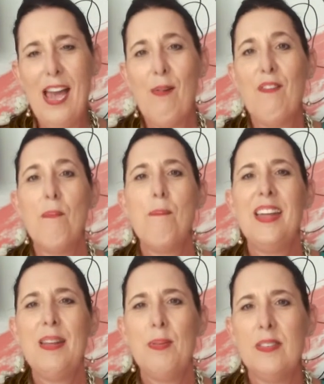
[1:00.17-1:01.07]
However,
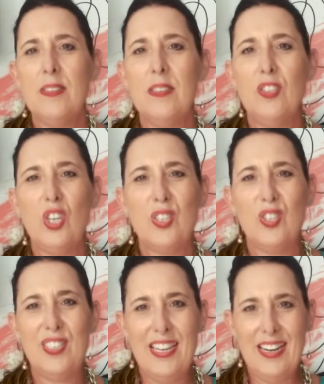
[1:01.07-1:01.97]
many businesses
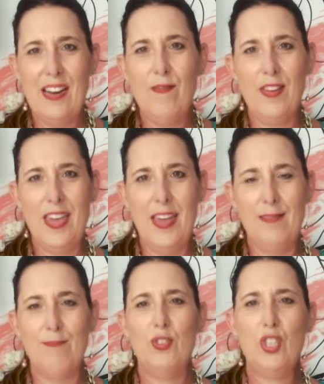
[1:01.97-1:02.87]
just sit and
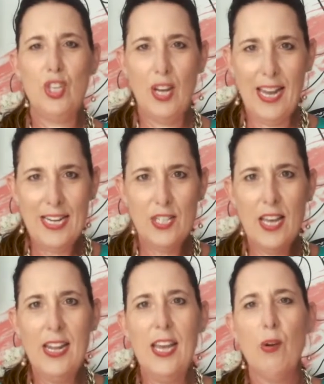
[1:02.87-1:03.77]
forget. Change
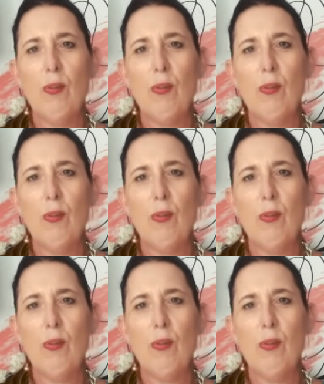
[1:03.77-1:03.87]
that header